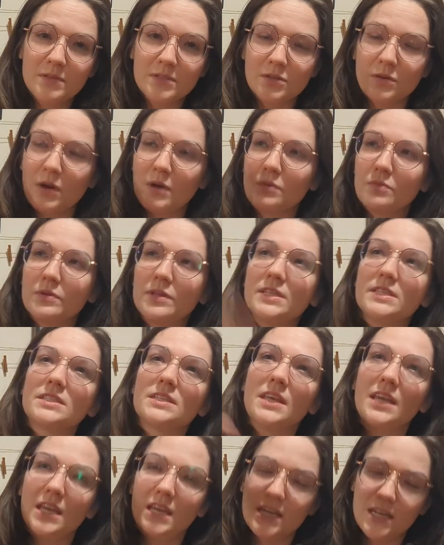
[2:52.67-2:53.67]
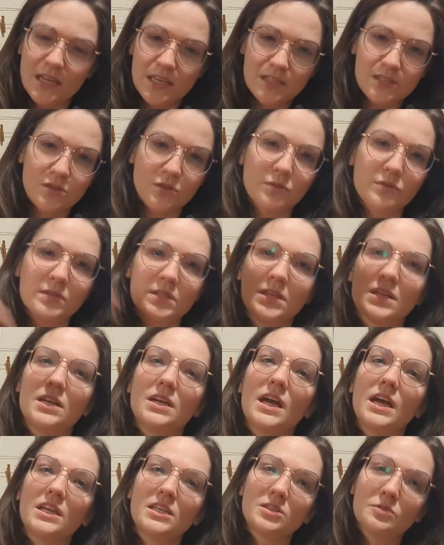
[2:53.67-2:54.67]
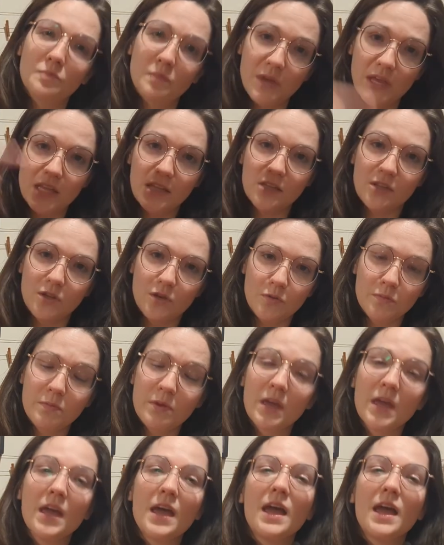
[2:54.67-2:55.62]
so I re-skeined it so it was in a nice big loop,